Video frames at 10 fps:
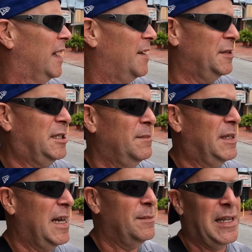even
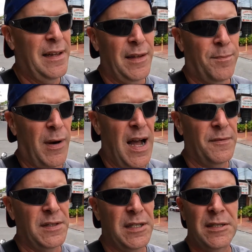sometimes out in the
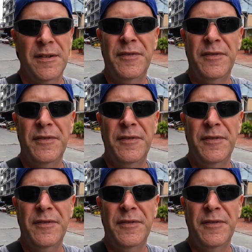provinces.